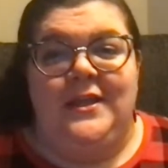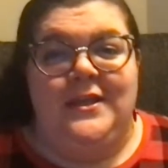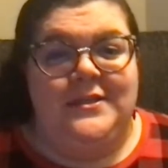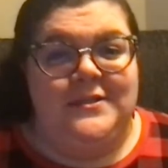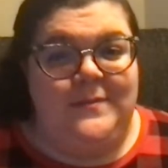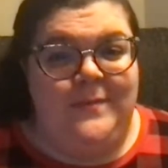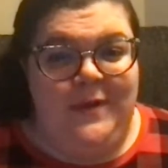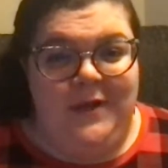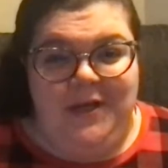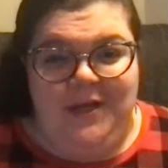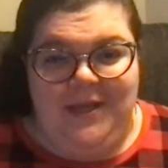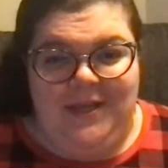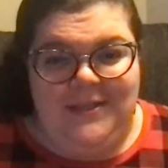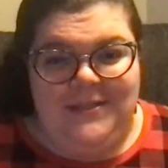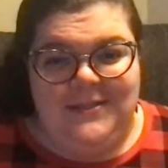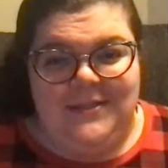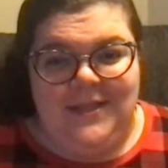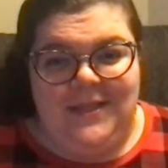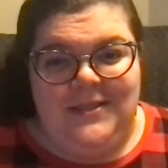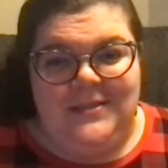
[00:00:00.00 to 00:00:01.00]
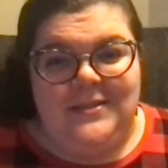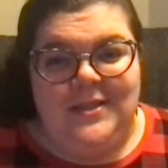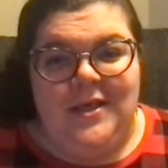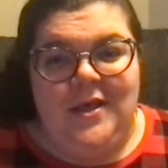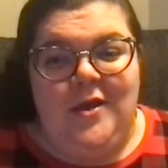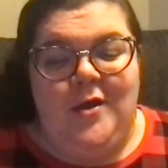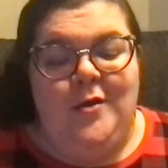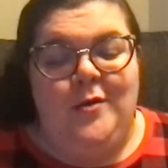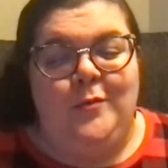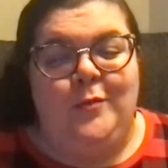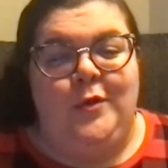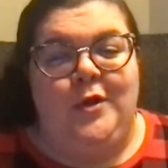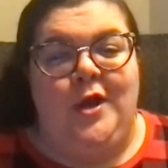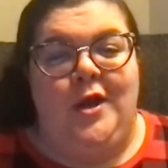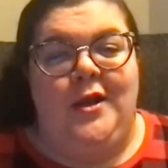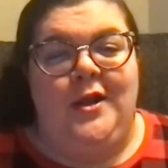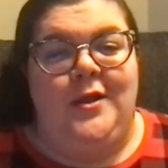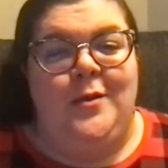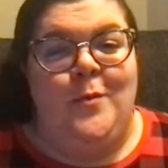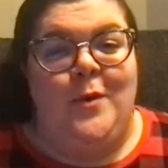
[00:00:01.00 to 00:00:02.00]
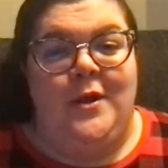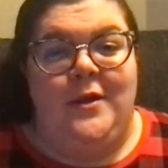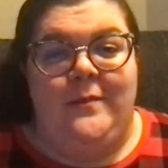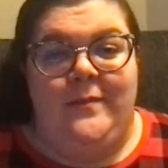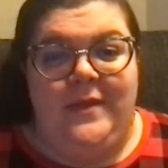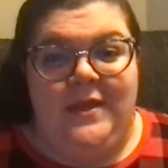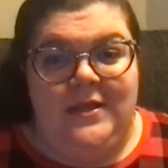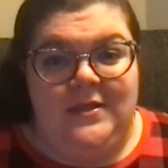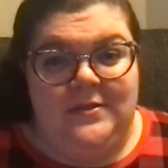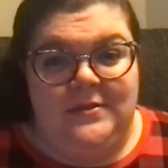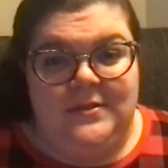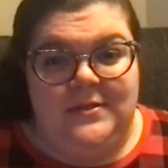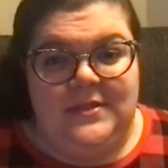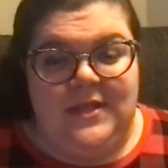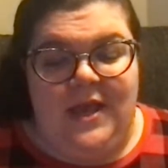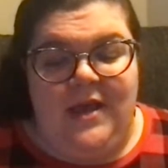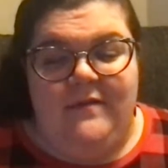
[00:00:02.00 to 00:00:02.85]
experiences regarding what it means to